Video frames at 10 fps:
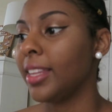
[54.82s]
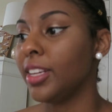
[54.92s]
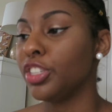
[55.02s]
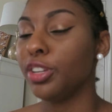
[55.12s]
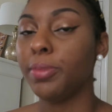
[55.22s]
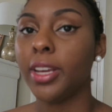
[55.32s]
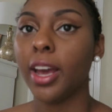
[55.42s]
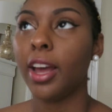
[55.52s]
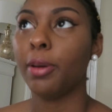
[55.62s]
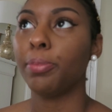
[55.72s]
this should be
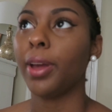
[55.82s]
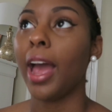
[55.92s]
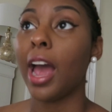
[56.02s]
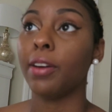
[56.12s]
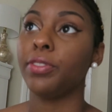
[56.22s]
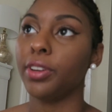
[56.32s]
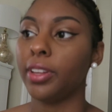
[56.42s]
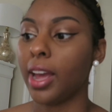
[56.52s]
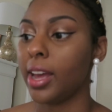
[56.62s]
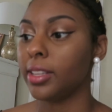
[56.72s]
up after
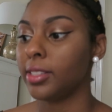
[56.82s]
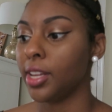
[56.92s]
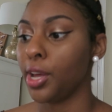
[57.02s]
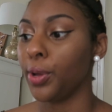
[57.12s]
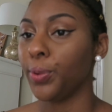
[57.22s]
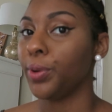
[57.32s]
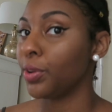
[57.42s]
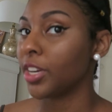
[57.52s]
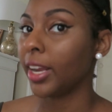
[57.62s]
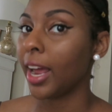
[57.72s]
that. So
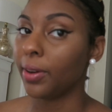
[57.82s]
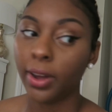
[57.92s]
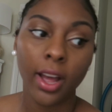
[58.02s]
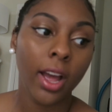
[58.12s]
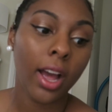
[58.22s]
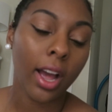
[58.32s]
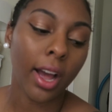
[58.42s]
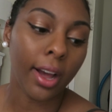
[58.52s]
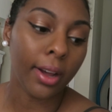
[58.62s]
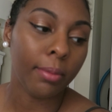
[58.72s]
go check it out.
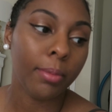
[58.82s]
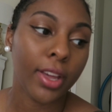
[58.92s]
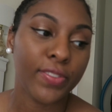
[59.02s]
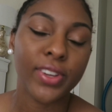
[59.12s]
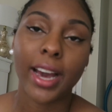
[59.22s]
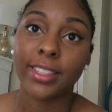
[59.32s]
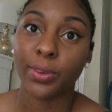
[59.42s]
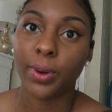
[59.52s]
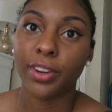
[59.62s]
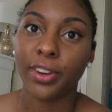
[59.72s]
If you guys
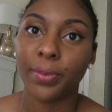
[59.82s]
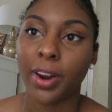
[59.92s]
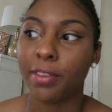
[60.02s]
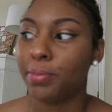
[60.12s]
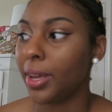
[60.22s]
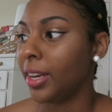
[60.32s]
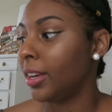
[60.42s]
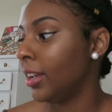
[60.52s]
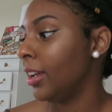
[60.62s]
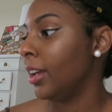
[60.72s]
are wondering where I've
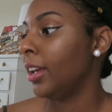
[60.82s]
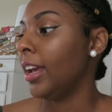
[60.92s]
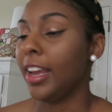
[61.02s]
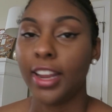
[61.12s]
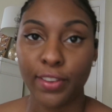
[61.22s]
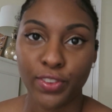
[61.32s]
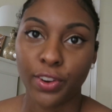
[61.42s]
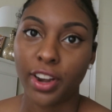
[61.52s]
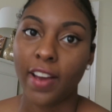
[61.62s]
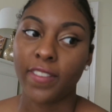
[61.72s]
been, and if
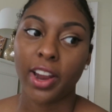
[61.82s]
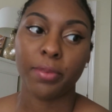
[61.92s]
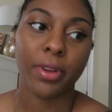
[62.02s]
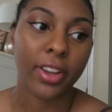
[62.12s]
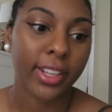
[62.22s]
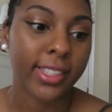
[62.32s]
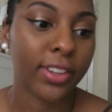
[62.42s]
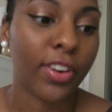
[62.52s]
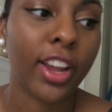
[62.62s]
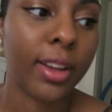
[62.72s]
you're not following me on
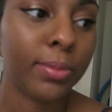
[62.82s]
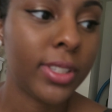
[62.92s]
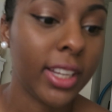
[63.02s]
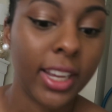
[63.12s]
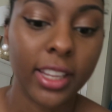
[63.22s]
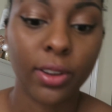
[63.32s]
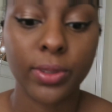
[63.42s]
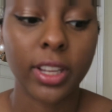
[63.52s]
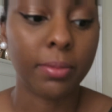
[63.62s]
Instagram to get those